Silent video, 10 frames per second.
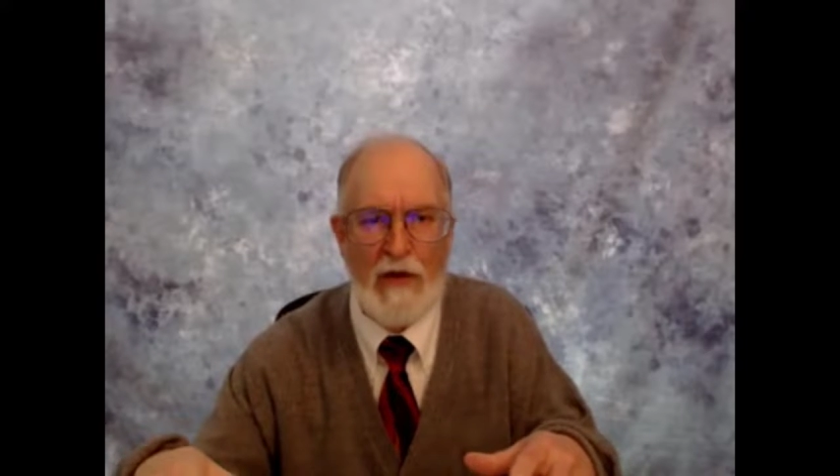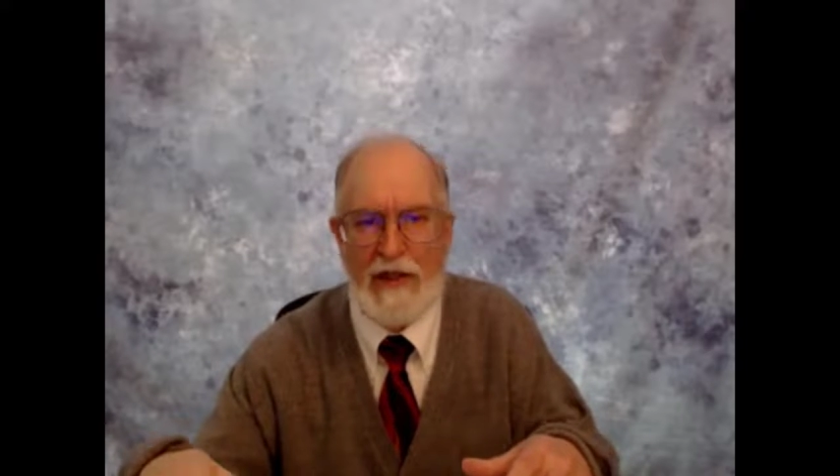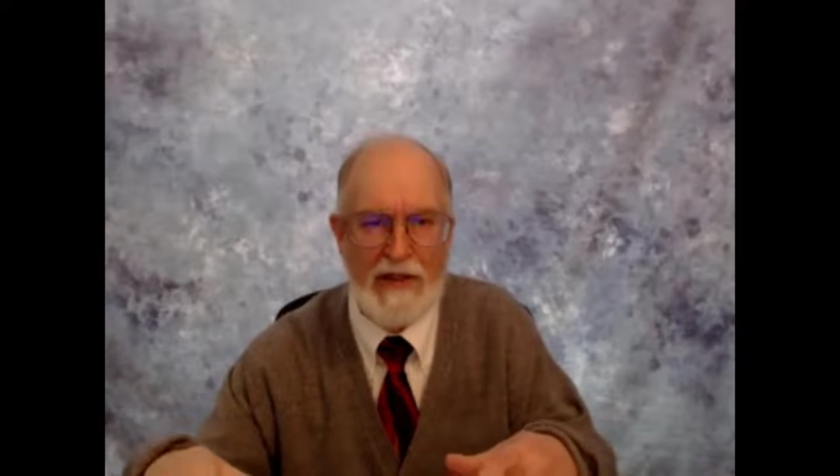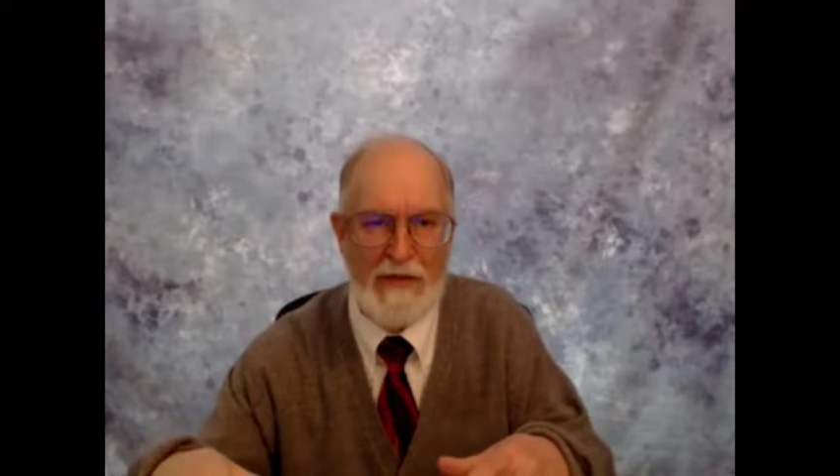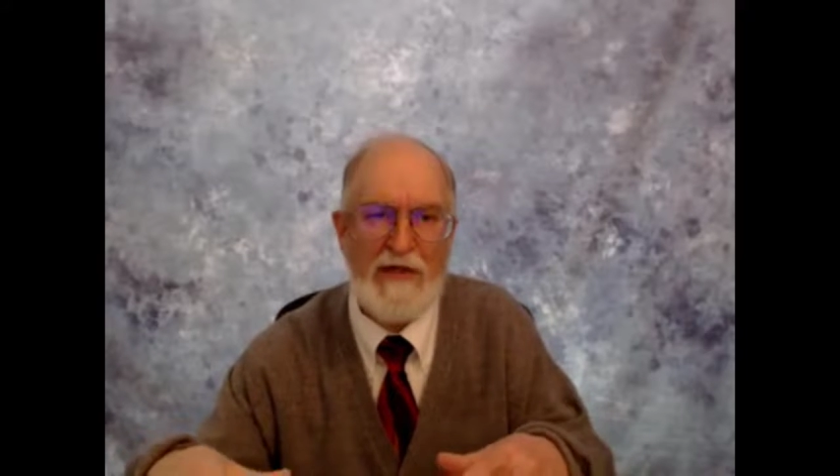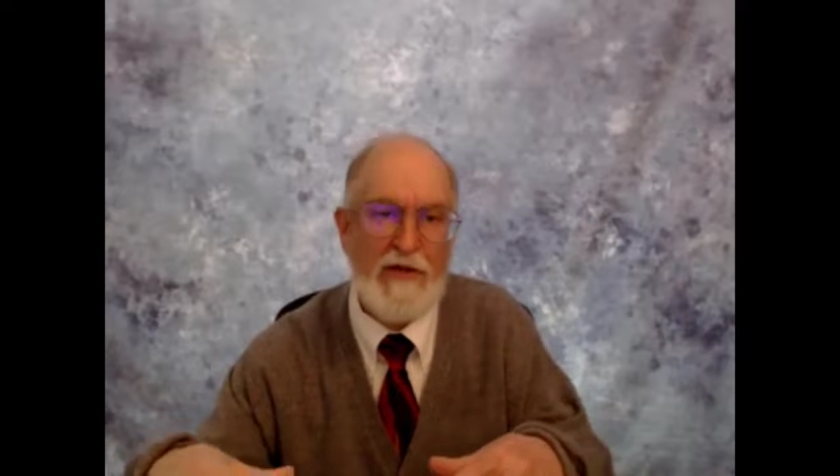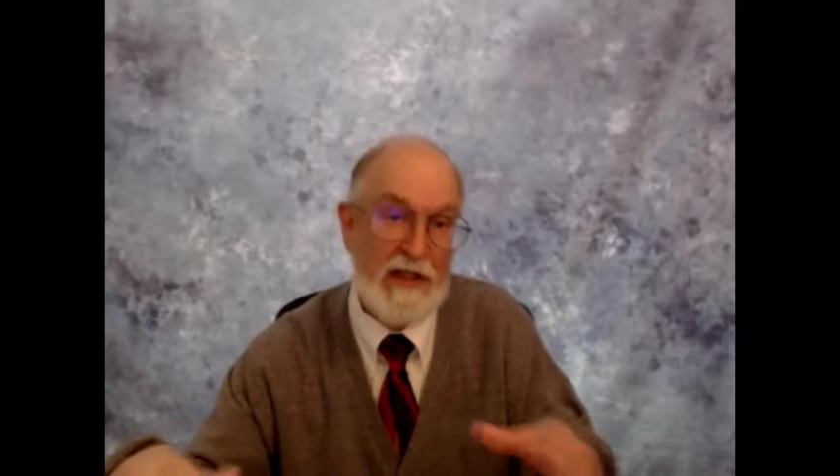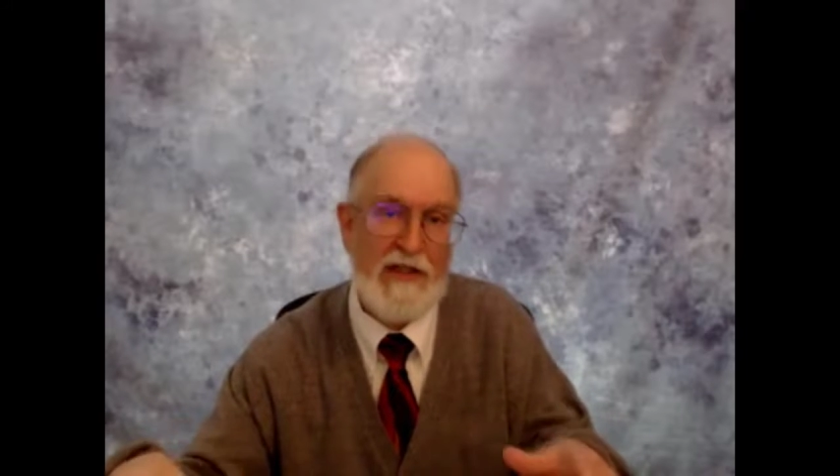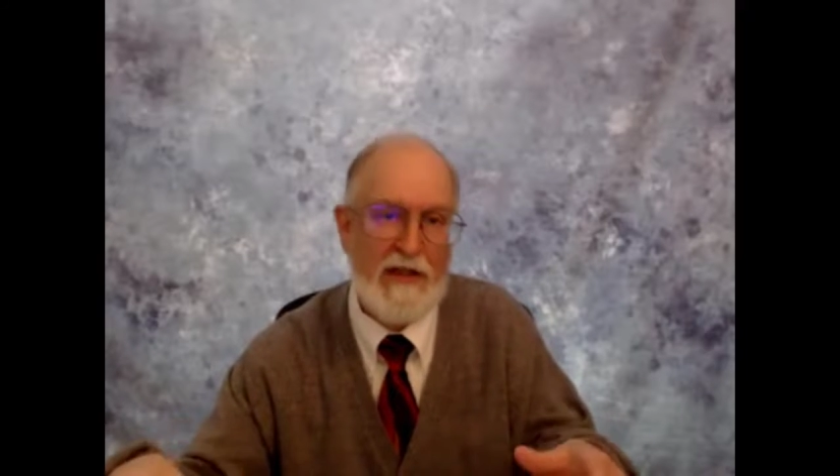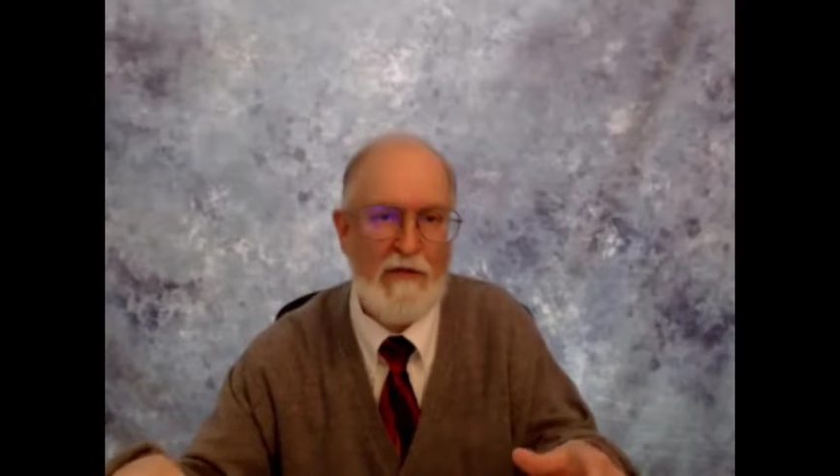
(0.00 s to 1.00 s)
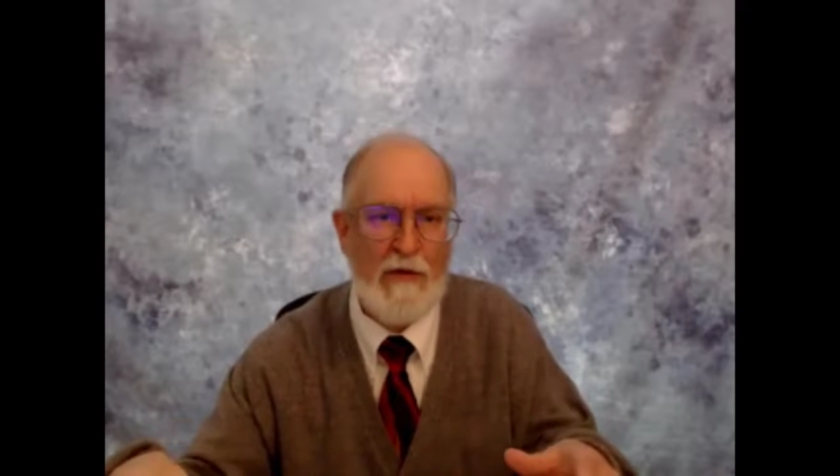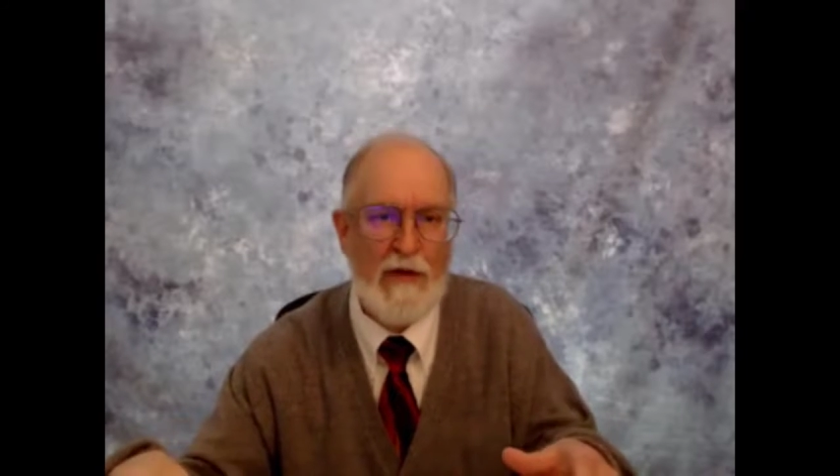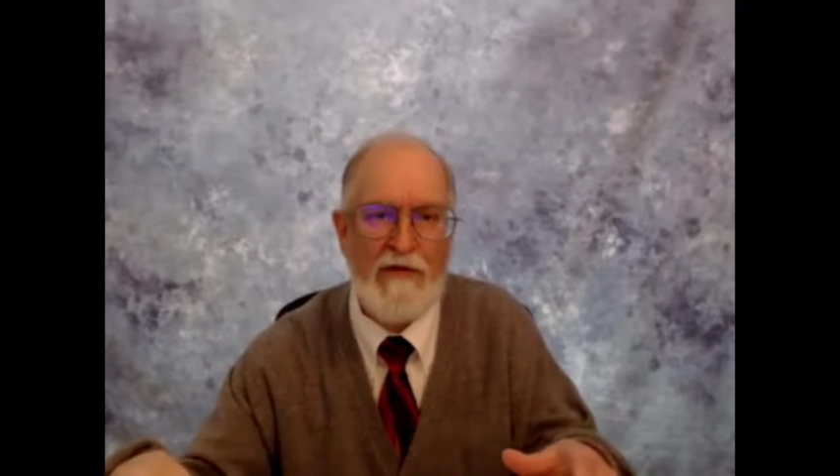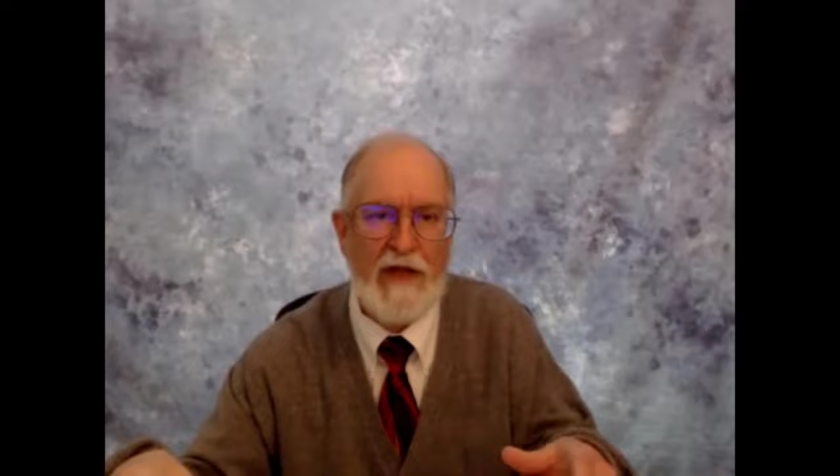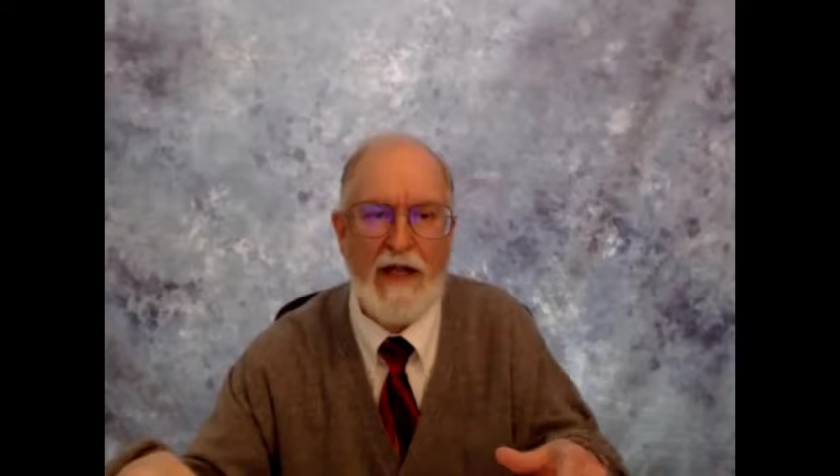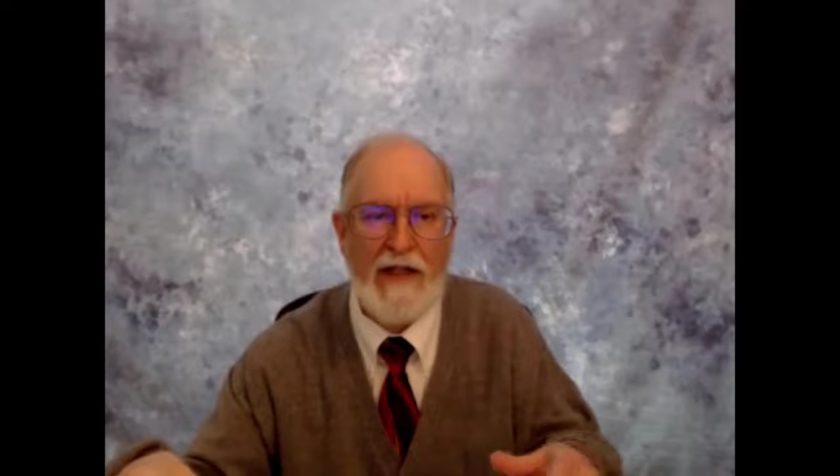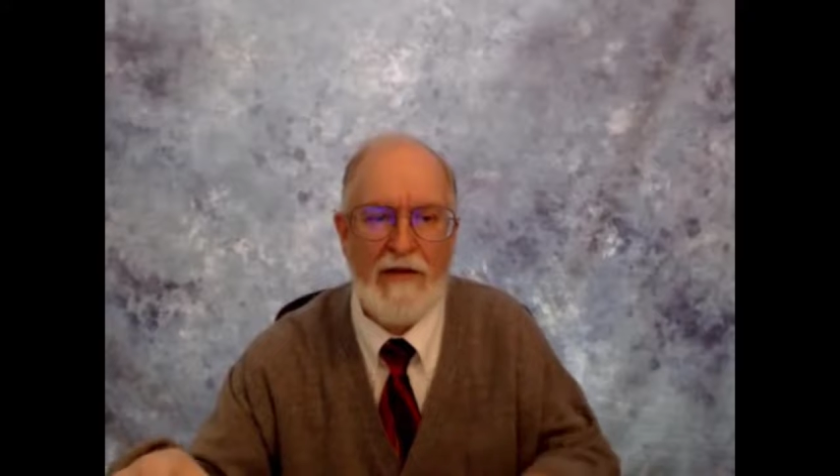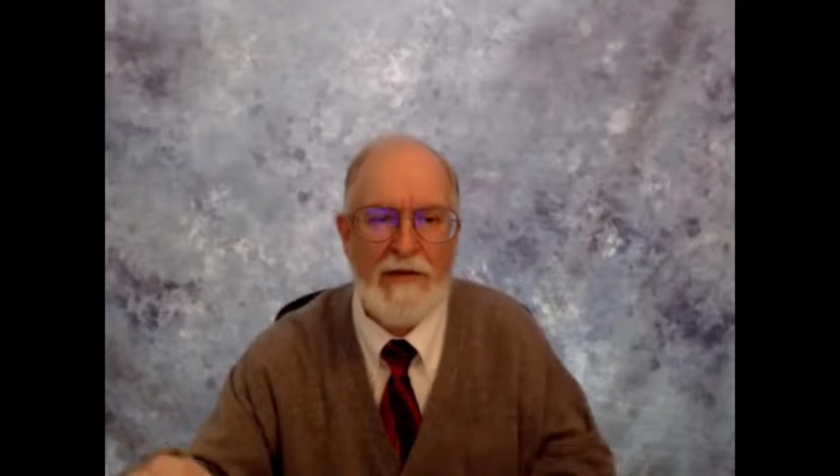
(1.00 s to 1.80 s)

which has been traditionally what we've done.